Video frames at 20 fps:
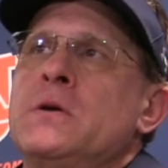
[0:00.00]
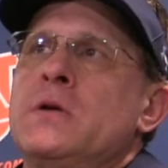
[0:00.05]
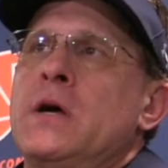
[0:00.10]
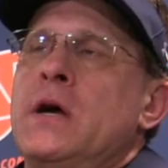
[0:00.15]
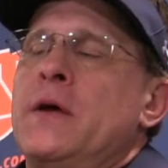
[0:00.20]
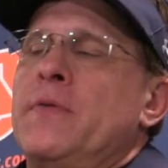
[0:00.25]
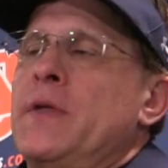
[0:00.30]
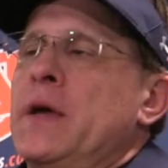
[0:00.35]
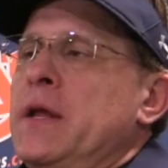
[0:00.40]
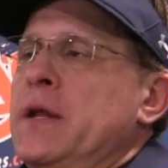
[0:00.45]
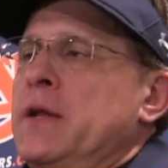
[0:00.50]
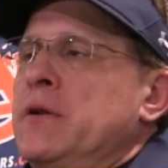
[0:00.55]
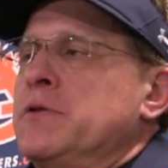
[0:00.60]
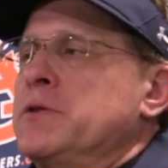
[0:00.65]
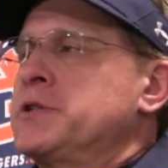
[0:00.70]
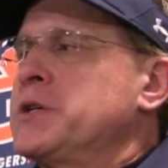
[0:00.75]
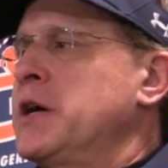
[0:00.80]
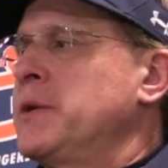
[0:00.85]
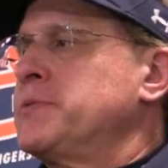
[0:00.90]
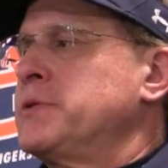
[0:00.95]
That
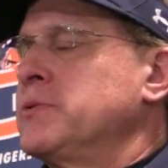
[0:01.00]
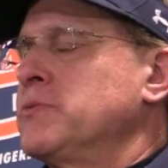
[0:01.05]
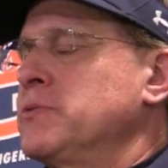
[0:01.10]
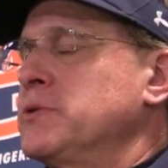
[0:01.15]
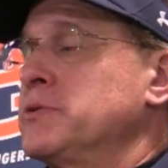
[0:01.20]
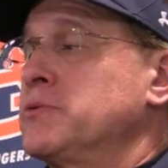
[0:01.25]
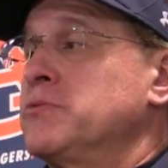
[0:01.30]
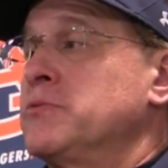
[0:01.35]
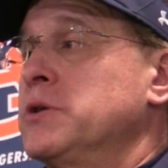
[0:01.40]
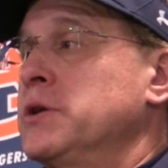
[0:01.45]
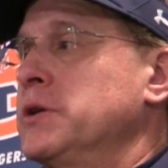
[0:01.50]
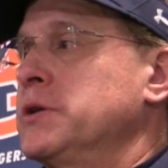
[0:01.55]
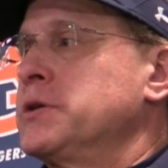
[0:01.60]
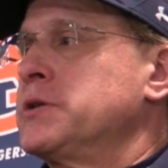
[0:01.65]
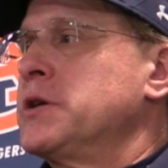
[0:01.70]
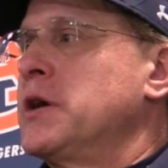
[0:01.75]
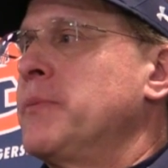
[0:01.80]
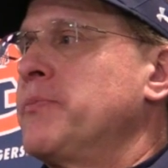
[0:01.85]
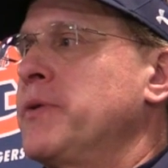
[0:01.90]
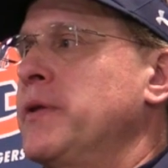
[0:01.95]
interception was really
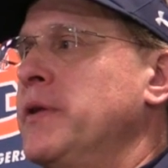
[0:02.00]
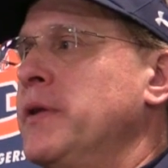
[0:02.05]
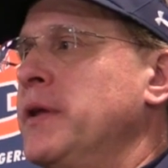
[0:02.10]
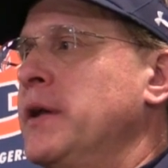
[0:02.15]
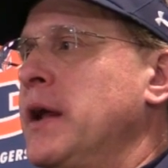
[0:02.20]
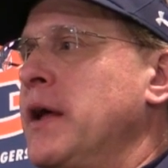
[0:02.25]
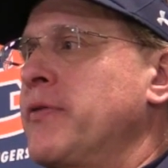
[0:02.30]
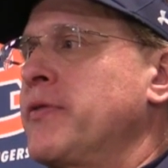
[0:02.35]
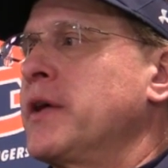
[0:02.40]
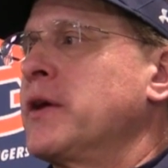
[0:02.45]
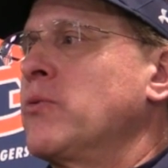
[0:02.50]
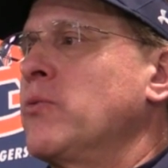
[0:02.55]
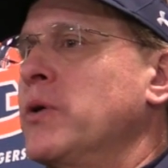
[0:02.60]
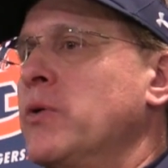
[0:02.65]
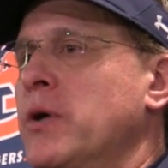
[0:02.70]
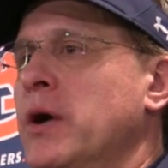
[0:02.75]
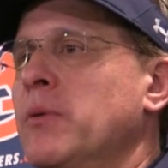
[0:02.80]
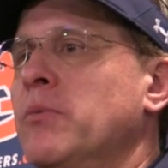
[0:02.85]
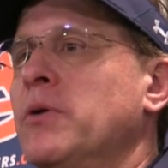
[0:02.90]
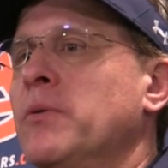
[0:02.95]
something, and I think we
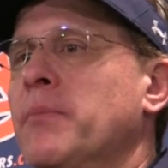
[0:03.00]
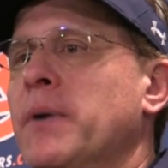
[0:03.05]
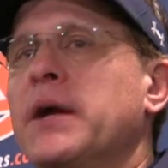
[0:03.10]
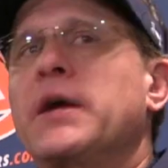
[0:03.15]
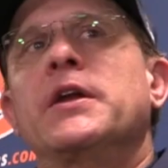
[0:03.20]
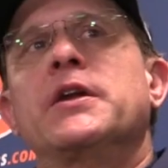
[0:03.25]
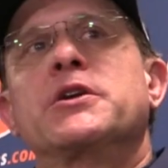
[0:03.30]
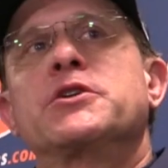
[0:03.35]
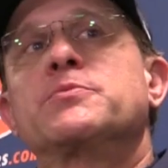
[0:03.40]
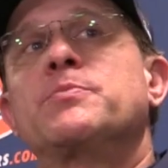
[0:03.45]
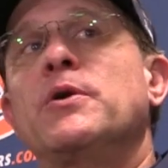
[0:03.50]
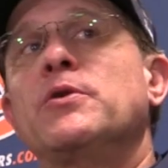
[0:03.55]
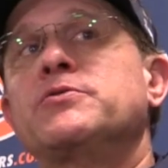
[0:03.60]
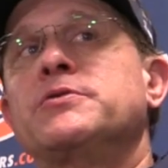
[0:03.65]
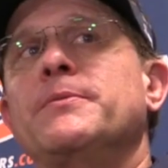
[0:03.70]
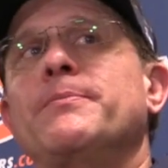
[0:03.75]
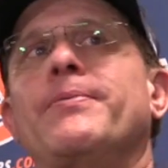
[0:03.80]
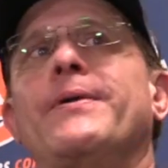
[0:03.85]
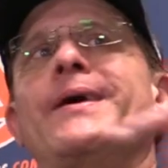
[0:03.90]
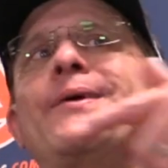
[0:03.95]
were able to make an
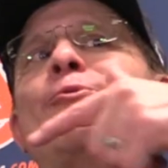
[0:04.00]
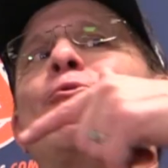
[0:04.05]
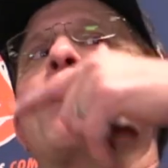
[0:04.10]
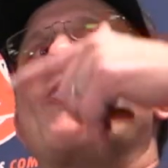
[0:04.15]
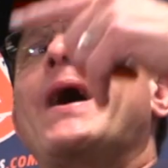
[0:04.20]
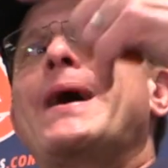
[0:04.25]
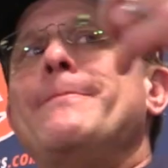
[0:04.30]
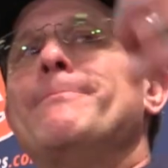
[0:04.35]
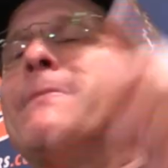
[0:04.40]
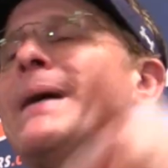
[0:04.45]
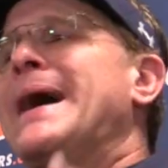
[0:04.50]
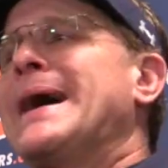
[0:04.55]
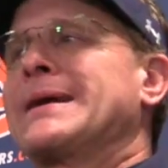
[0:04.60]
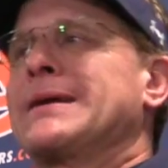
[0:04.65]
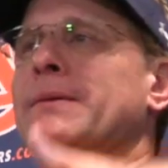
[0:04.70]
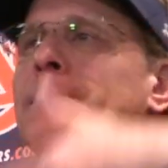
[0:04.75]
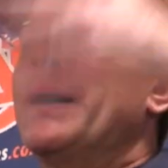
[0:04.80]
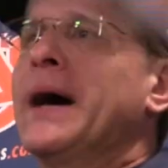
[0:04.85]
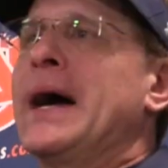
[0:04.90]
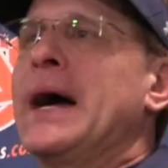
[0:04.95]
explosive play right
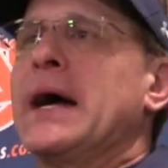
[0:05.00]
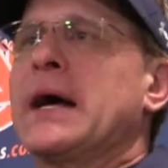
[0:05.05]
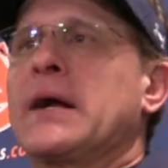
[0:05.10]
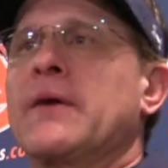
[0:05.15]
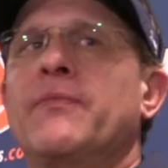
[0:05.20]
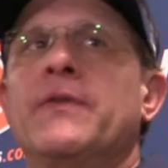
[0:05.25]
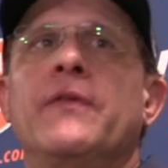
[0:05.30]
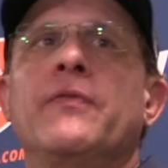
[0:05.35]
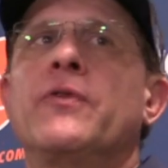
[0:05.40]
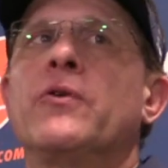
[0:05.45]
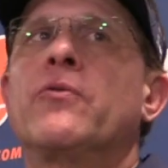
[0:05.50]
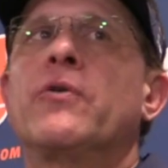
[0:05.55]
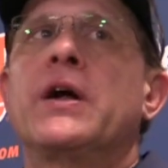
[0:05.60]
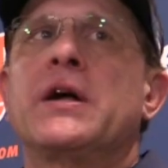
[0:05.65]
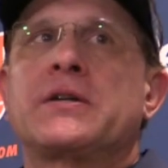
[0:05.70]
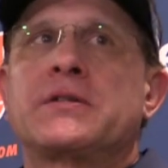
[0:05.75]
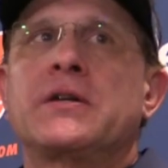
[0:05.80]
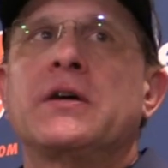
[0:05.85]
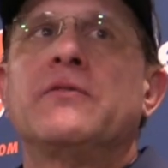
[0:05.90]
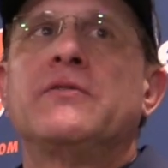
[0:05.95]
back-to-back, and then the
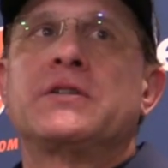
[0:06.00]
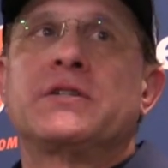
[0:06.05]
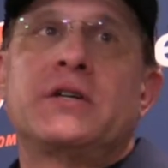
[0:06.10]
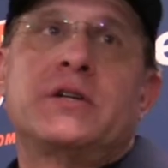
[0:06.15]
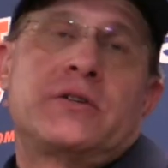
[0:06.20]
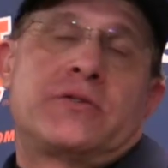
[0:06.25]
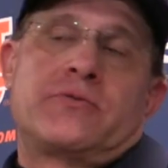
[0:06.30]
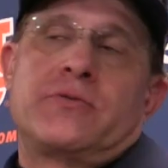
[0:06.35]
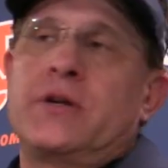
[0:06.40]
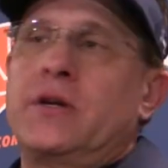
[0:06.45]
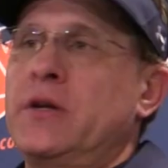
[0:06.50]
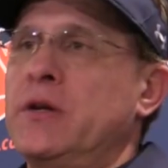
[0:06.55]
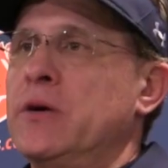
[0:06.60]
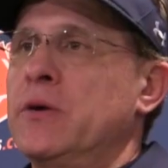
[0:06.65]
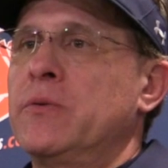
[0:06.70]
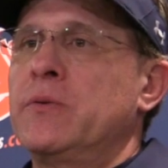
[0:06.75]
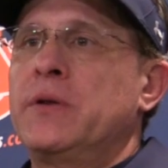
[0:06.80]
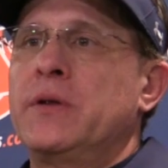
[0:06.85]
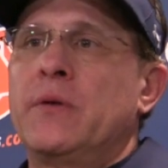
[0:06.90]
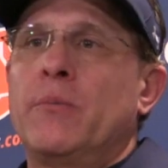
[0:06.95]
rest of it's history, you
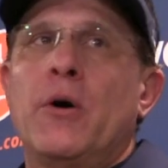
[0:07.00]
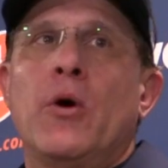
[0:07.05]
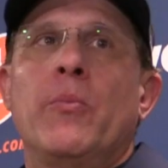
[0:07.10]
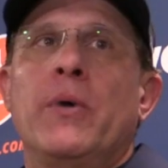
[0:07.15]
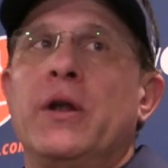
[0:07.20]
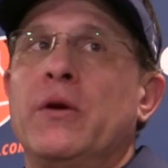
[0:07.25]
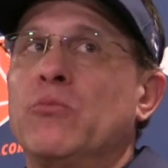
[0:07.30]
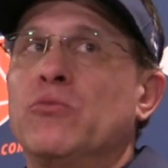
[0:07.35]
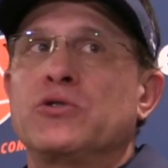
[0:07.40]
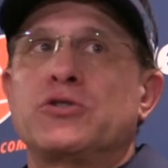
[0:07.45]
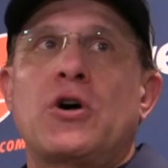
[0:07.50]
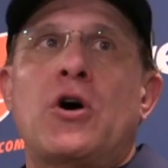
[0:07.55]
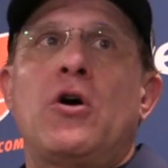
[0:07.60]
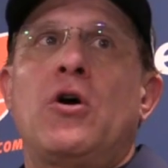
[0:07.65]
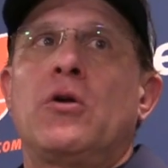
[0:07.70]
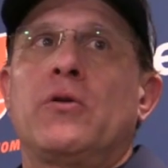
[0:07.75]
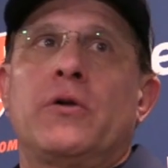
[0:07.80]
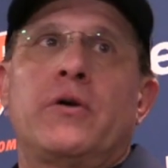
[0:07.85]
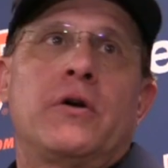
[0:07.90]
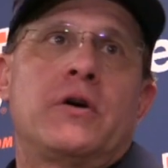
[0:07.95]
know, and the momentum was
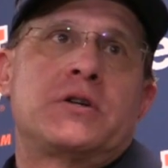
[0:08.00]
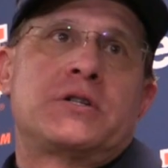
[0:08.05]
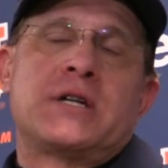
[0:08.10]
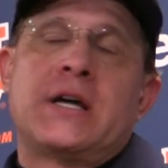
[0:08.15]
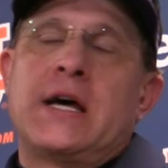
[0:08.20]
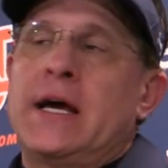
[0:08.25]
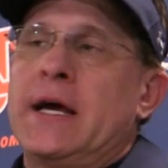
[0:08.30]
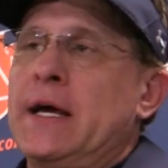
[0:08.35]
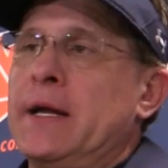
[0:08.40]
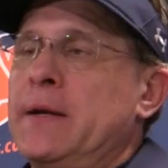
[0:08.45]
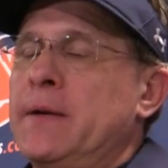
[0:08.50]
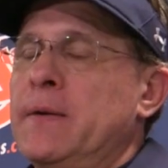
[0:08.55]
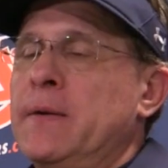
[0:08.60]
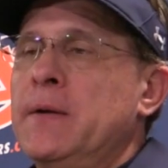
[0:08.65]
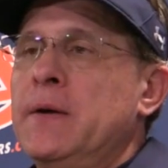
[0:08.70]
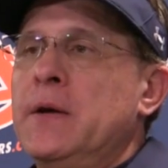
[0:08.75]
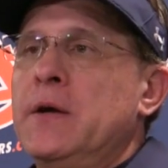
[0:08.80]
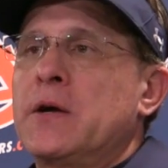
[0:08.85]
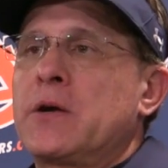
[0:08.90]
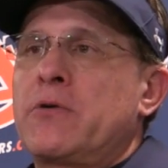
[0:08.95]
all on our side, and
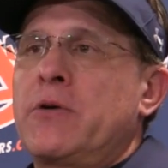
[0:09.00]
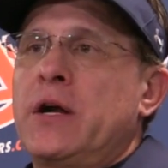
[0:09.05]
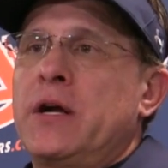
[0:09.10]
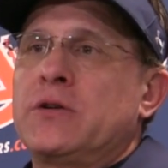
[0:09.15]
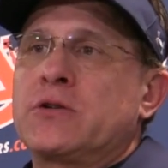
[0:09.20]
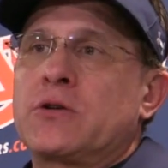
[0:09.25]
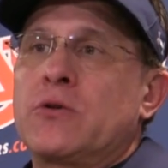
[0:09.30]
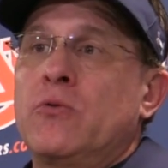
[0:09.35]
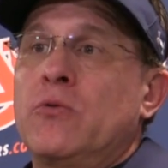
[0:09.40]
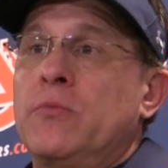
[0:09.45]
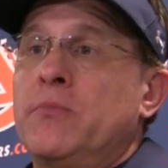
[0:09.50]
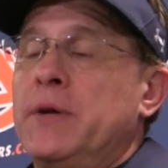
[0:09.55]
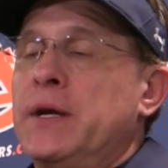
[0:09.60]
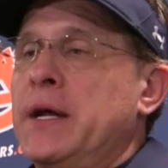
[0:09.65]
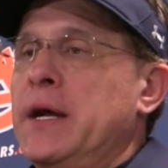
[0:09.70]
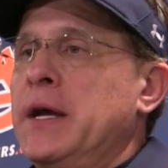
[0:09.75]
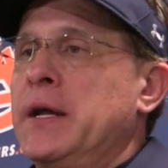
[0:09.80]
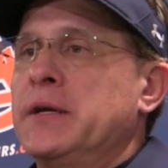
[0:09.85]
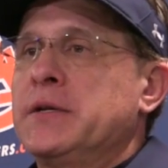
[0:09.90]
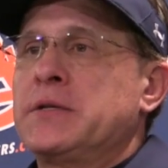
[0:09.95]
crowds going
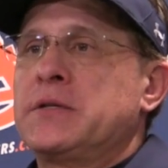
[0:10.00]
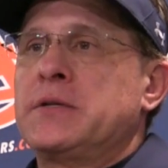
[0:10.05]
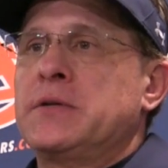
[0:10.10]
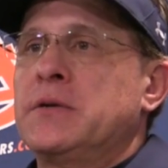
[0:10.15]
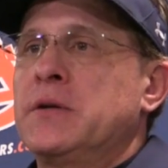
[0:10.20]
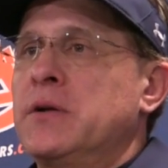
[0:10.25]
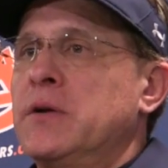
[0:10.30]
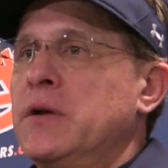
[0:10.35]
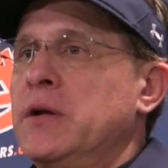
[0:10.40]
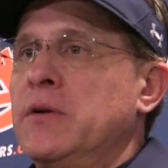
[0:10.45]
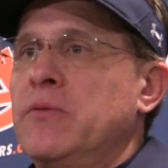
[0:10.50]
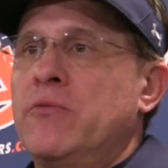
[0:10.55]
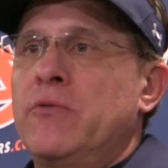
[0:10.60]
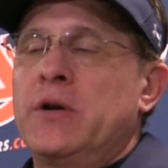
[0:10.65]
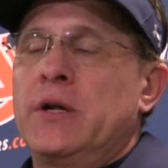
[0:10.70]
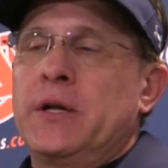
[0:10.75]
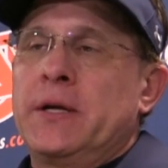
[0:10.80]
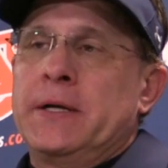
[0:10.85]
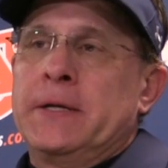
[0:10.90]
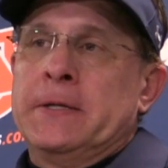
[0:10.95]
bananas, and it
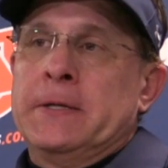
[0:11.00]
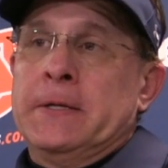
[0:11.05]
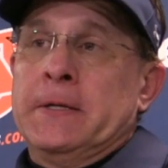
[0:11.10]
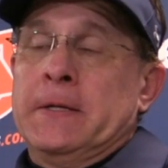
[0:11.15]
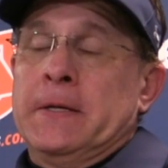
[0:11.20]
really